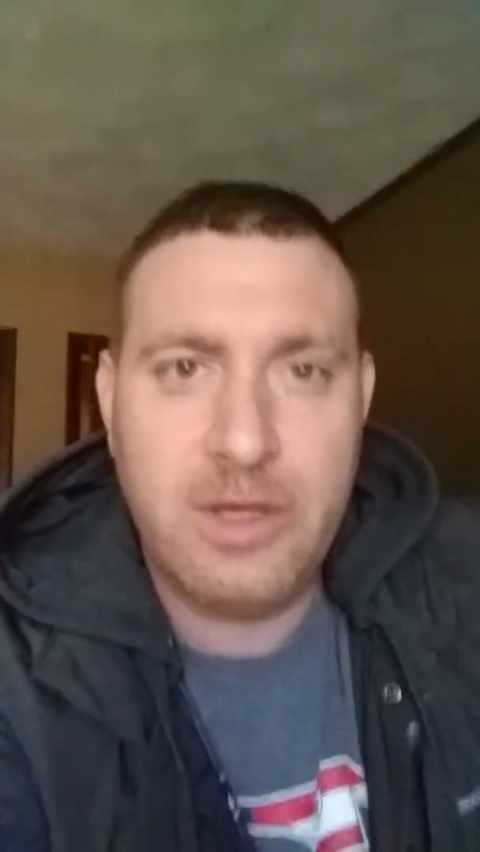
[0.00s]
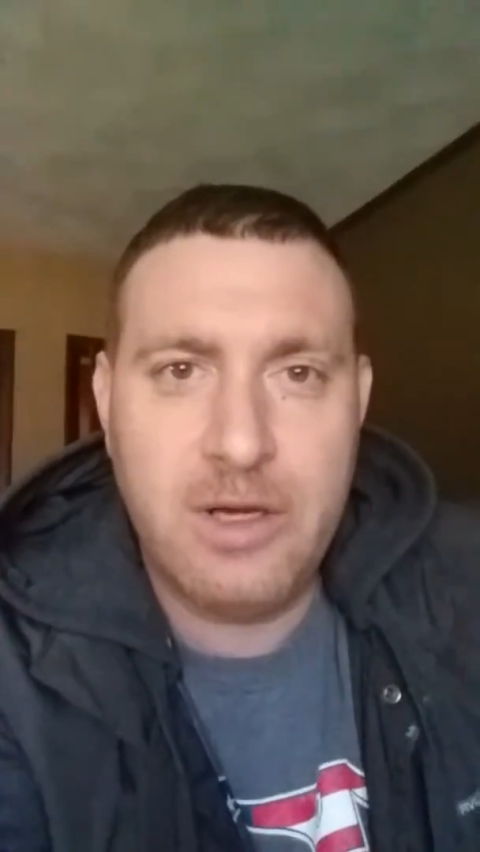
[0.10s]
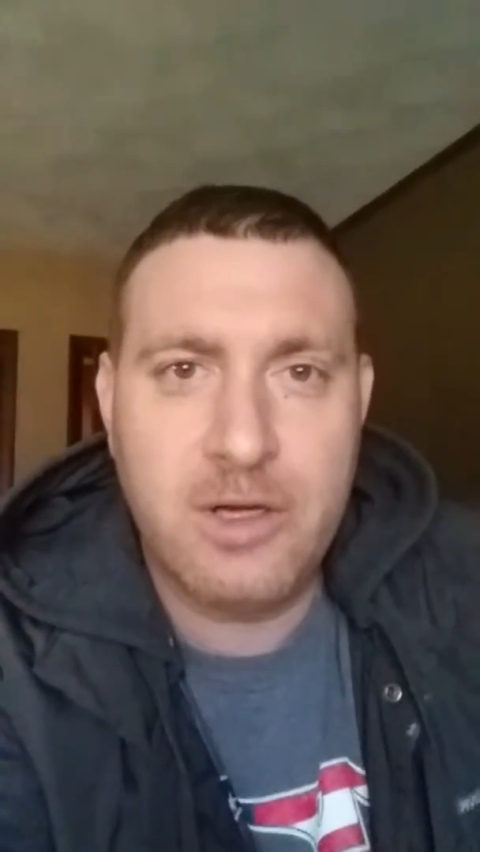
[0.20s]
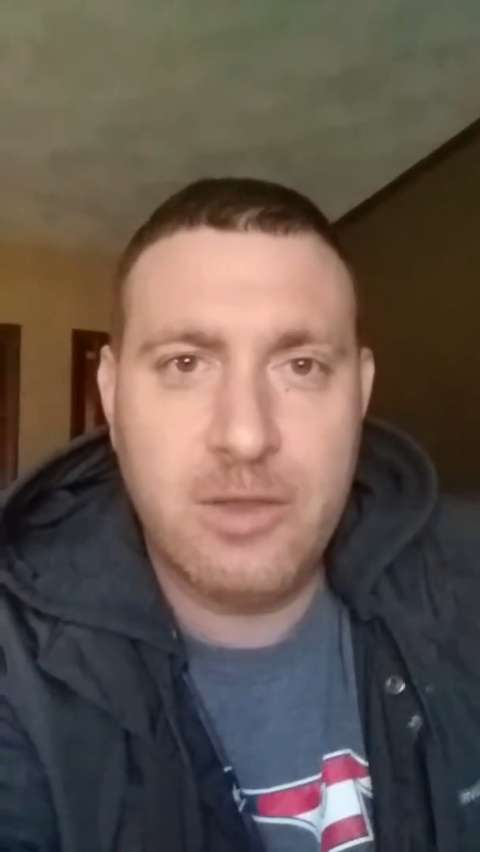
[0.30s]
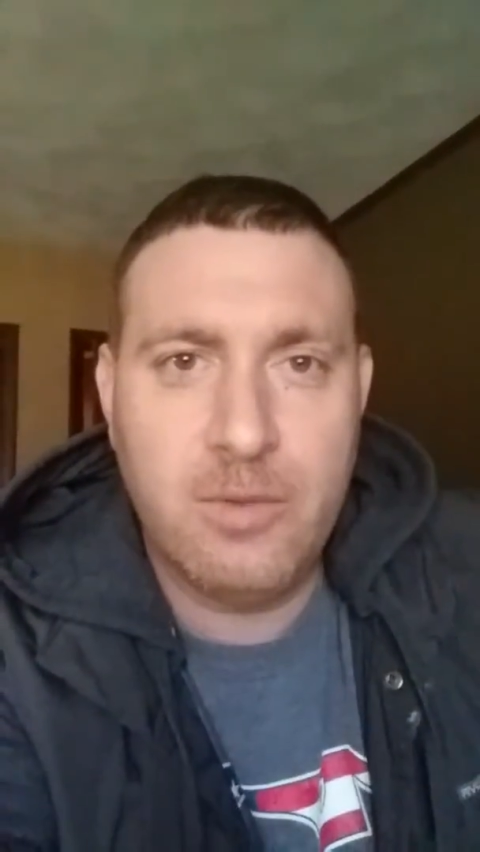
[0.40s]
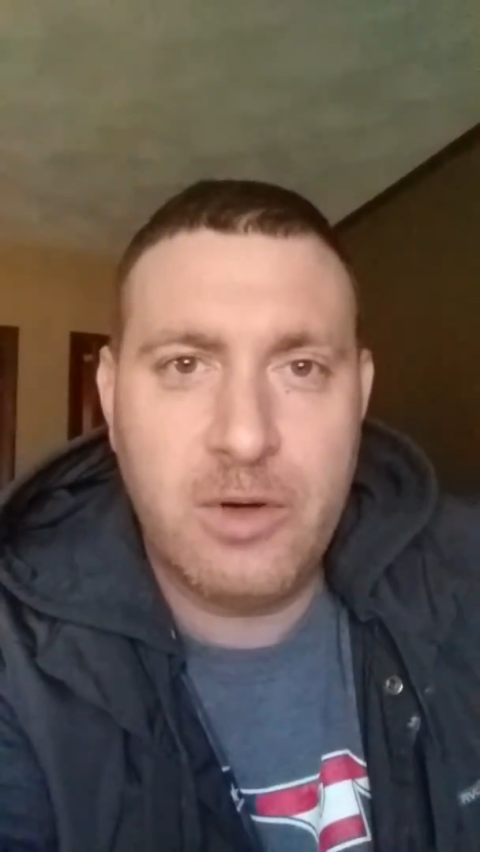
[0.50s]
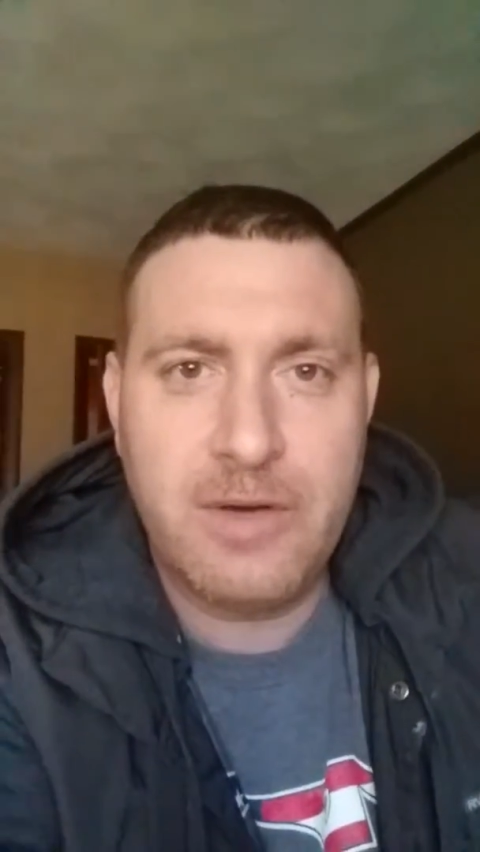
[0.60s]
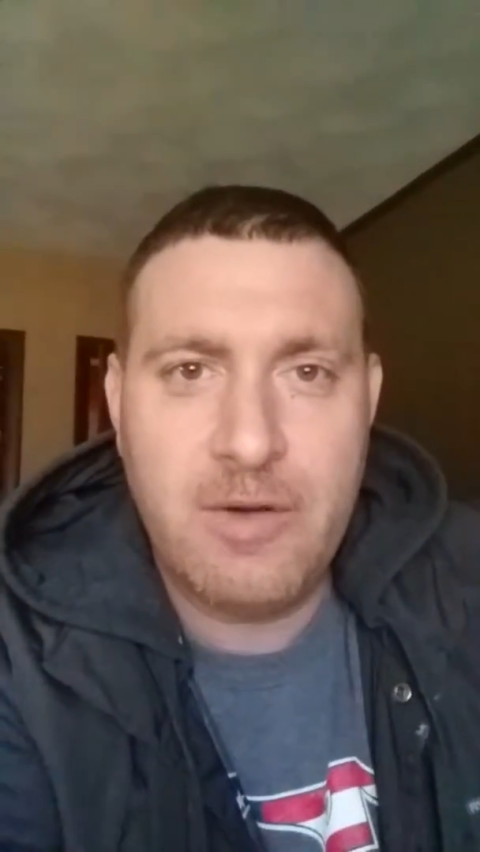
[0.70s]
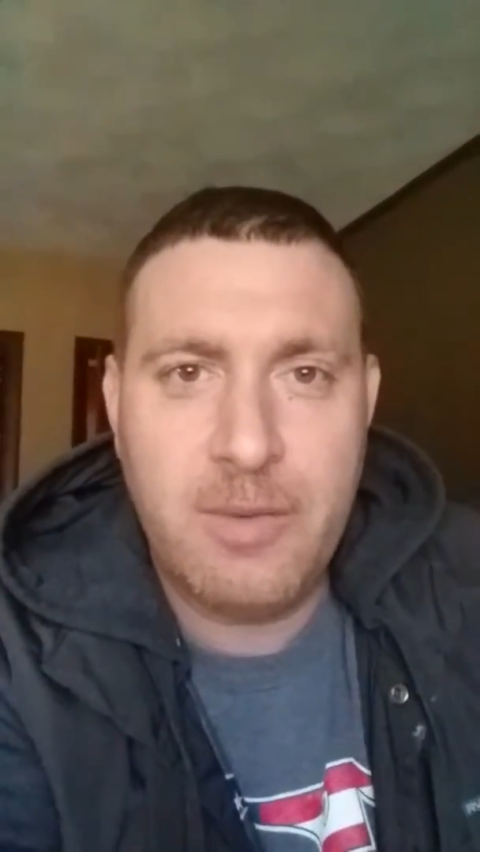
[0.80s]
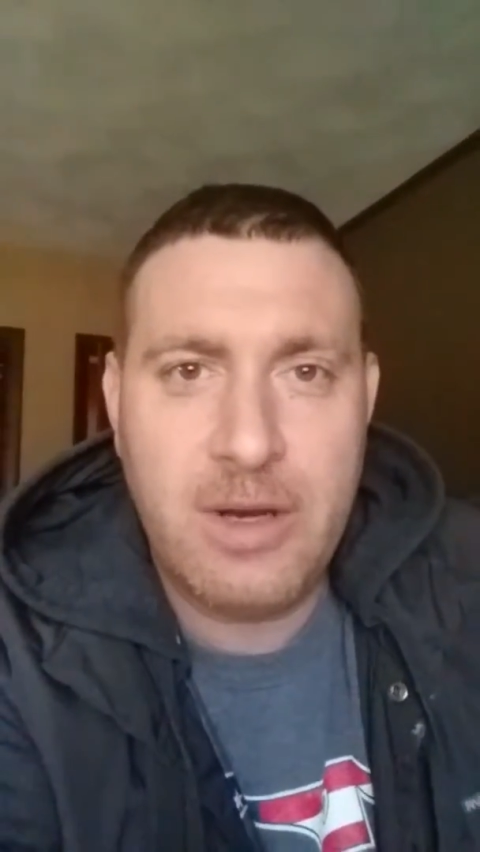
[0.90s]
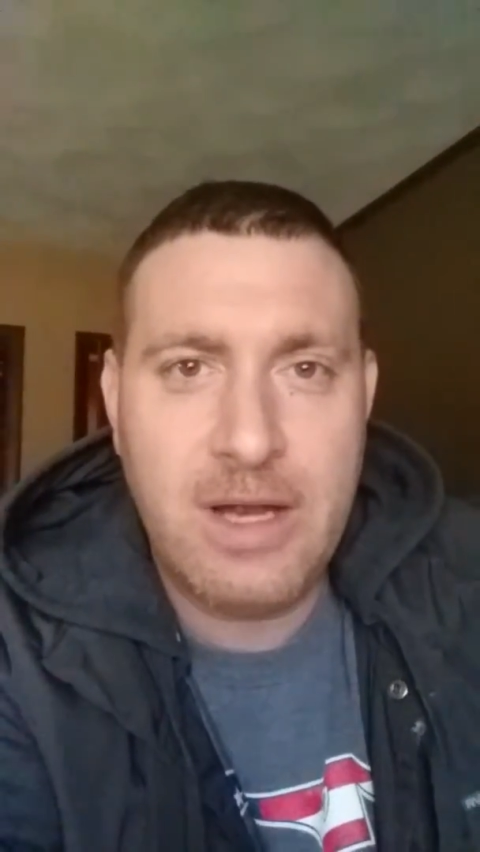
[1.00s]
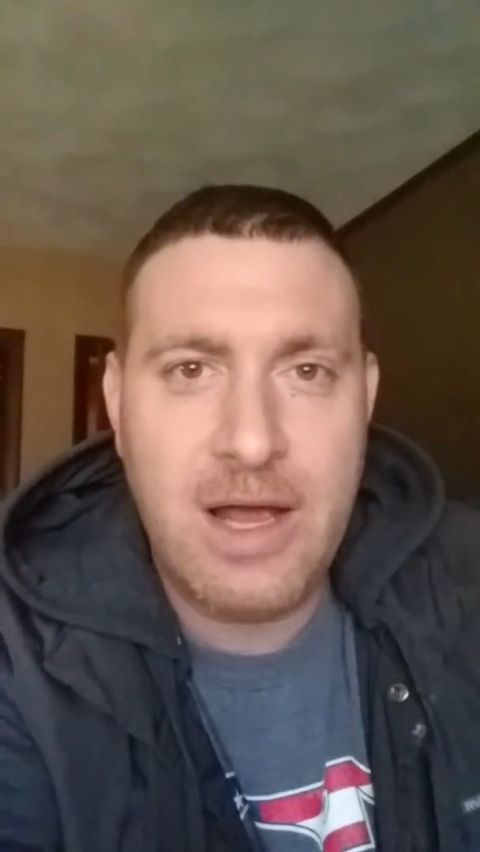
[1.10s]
here. Good morning, everybody.